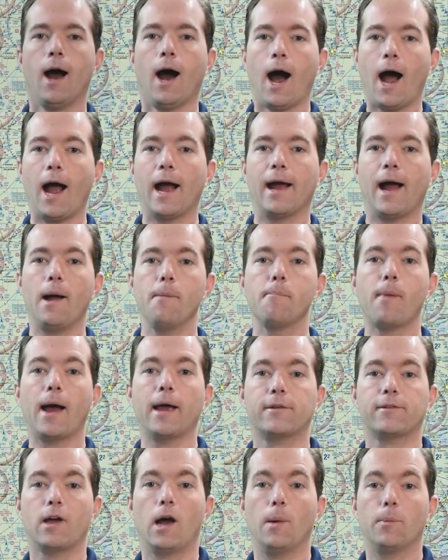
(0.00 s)
Hi, I'm
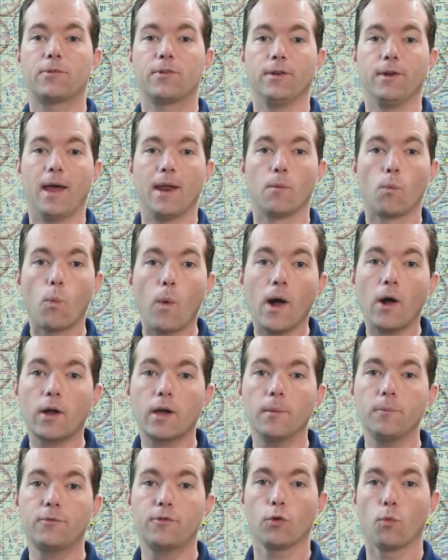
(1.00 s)
Mike Thompson, and
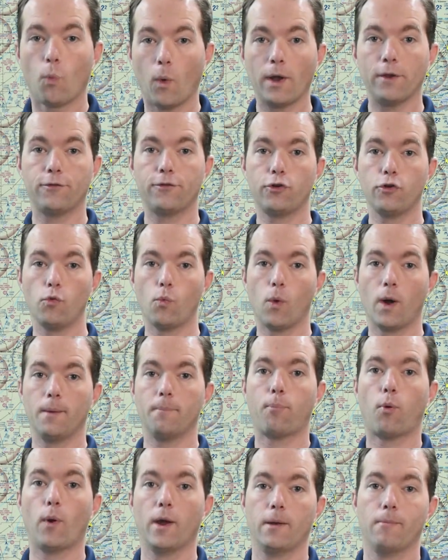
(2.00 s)
welcome to 121
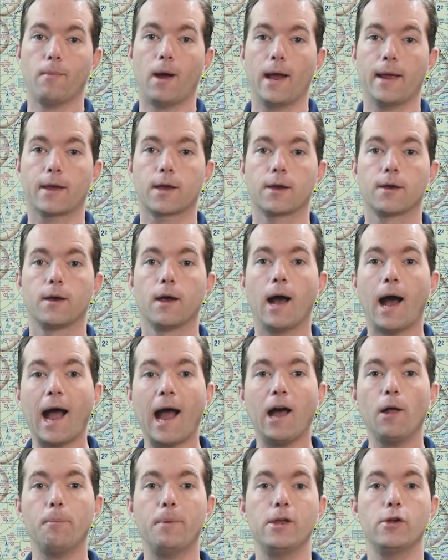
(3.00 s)
Point Mike.
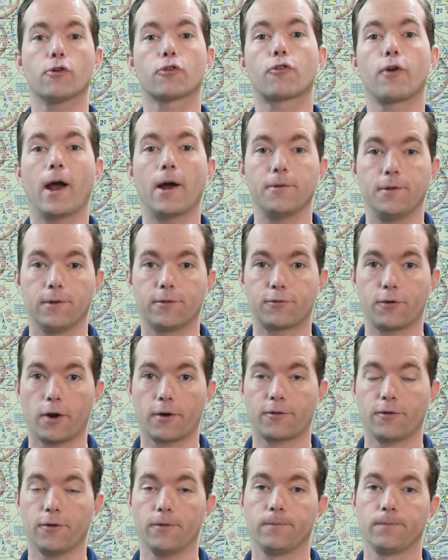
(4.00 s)
I'll be your ground
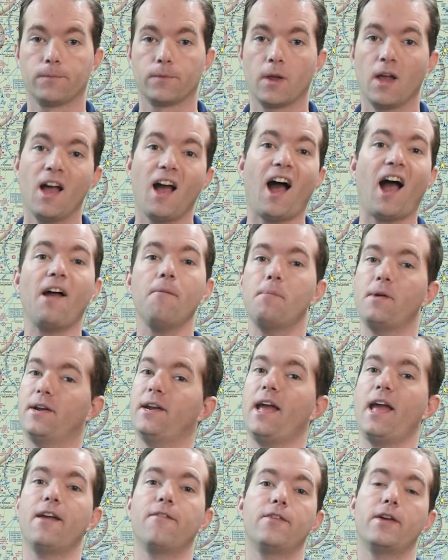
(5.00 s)
instructor. I've been
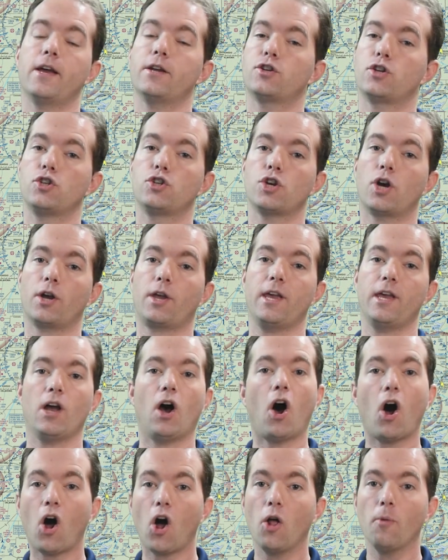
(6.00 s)
an aviation junkie
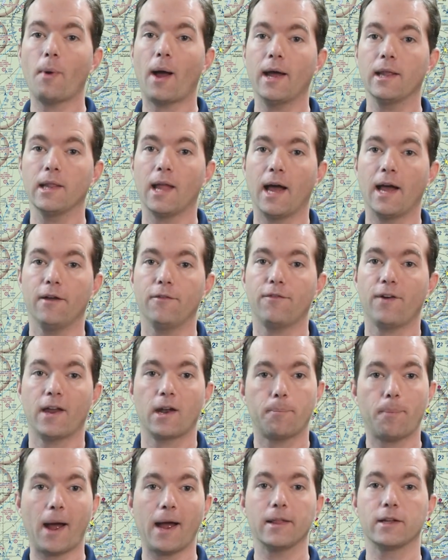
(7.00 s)
all my life and
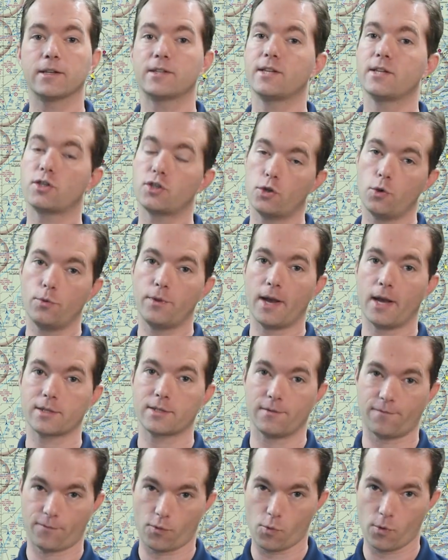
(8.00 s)
a pilot since
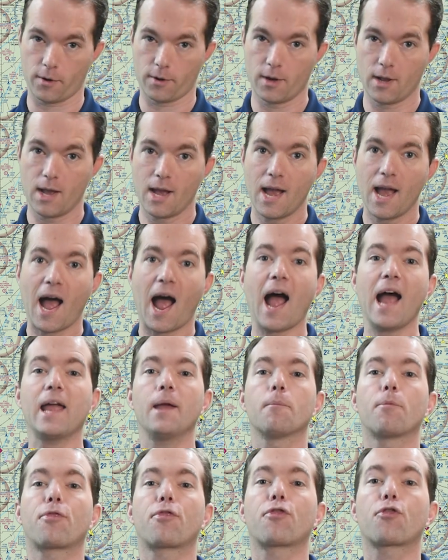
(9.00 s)
2004. I
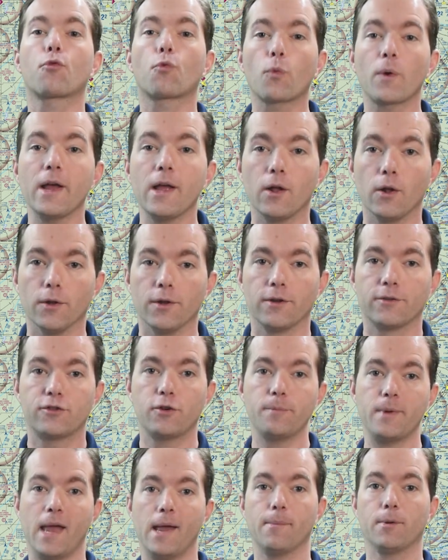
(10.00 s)
am thrilled
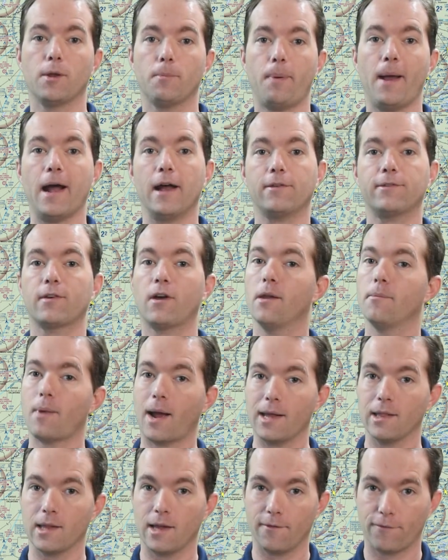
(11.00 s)
to be able to pass on
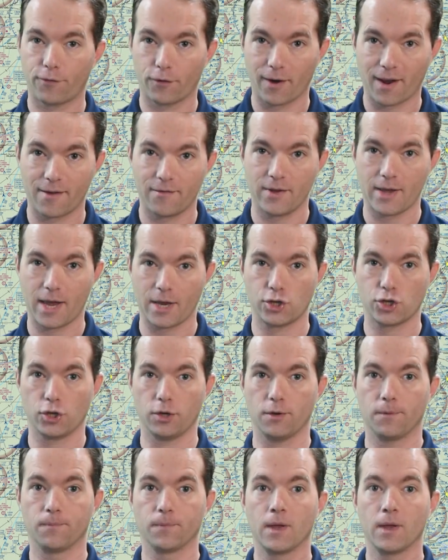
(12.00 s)
my love for aviation,